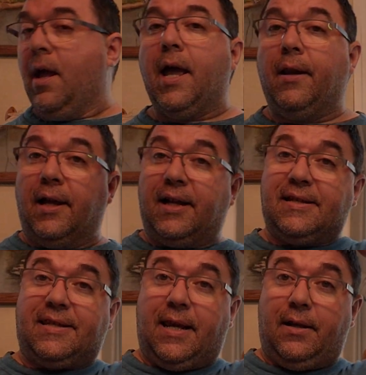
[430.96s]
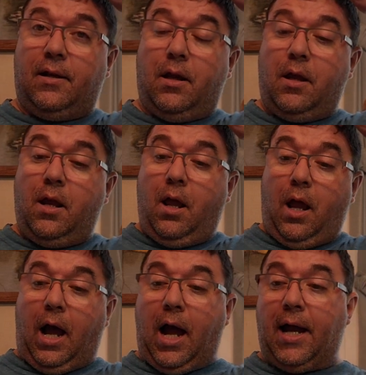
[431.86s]
And like I said,
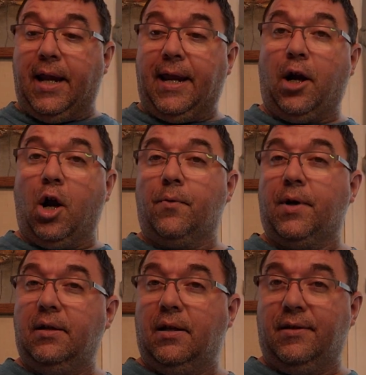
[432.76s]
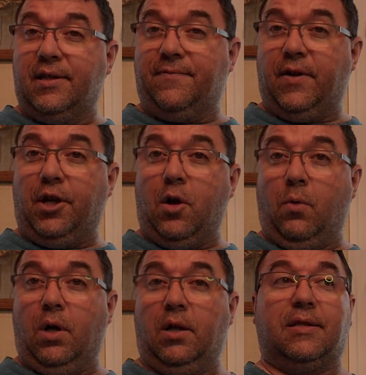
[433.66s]
I had already done this video
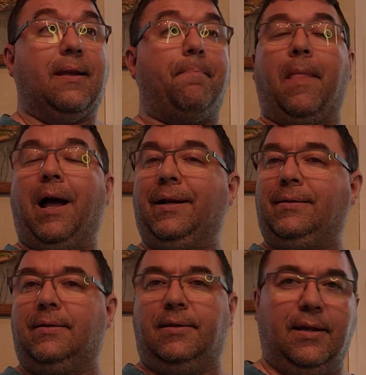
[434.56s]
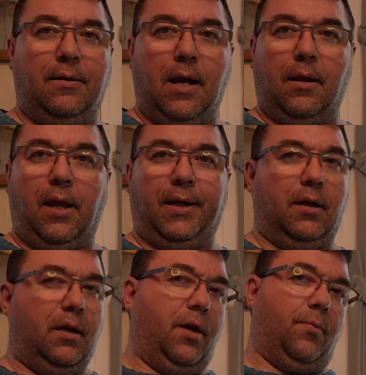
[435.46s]
once. I did not like
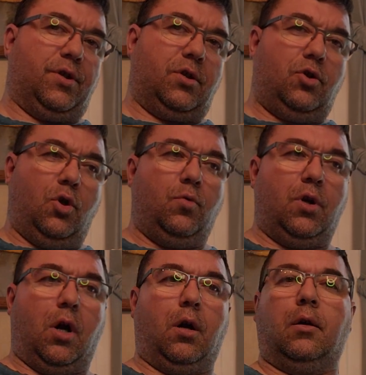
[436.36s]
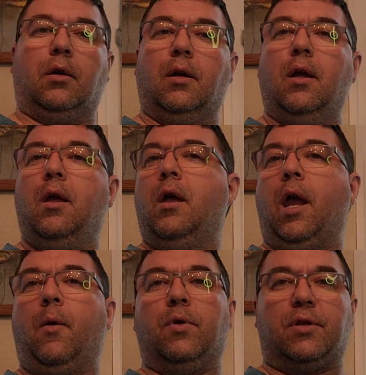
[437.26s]
it. It was too dark.
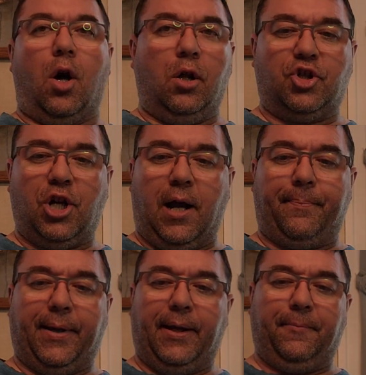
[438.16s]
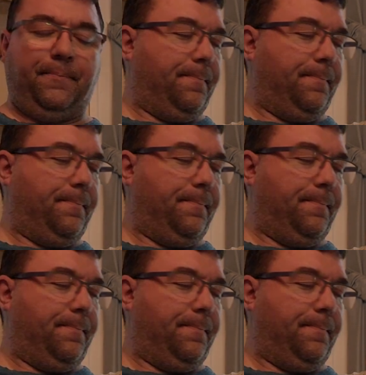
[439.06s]
It was all choppy.